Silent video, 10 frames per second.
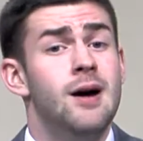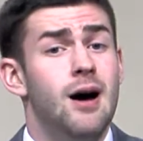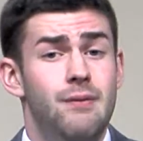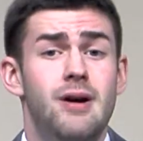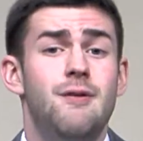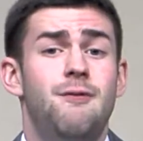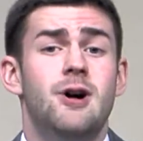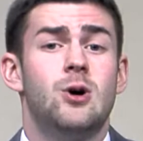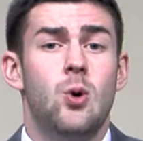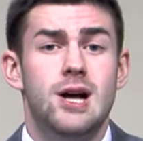A very
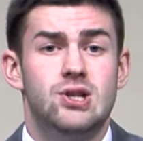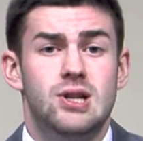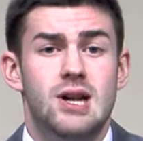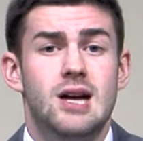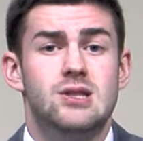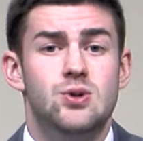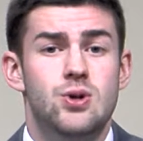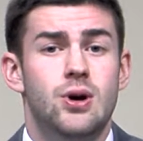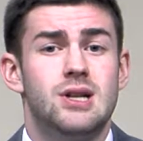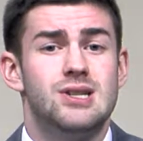fair question, as New
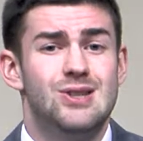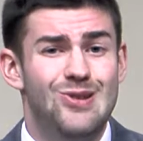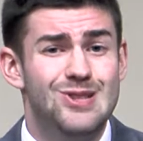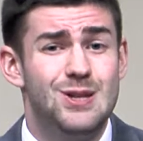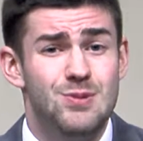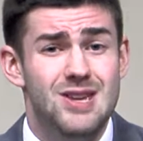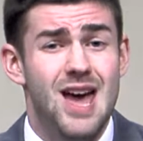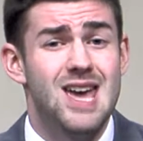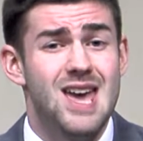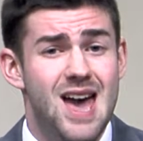York is known to be
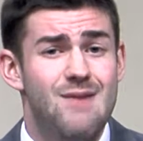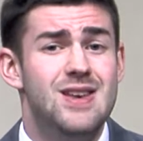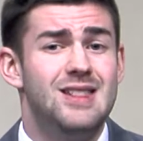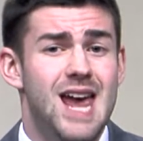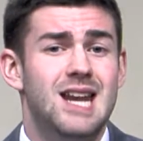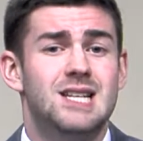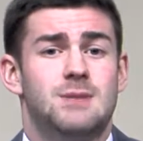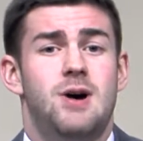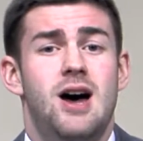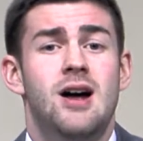a heavy landing
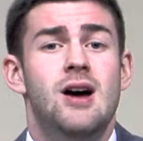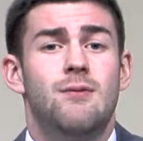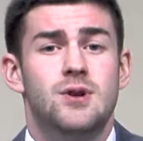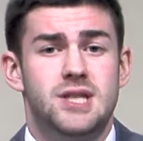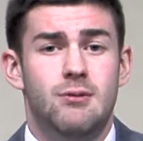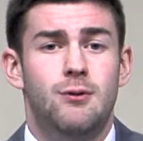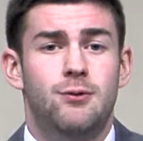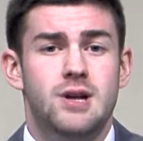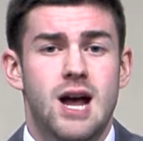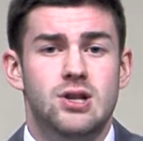spot for several
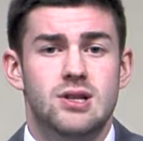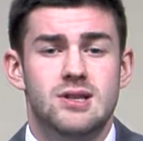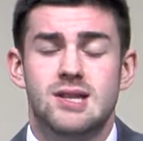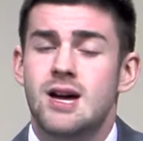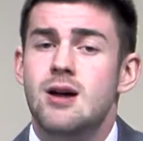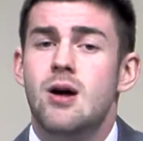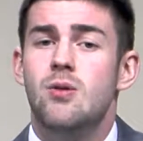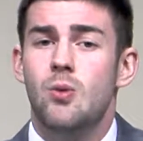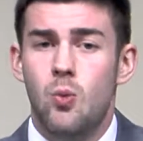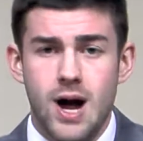free agents
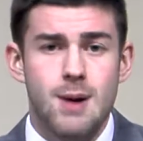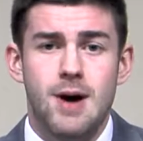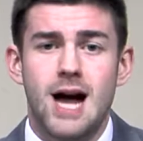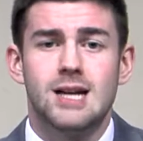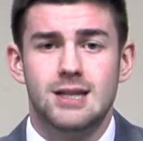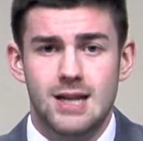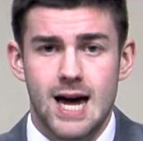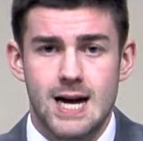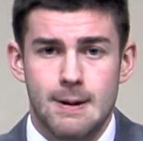in the way back in the day.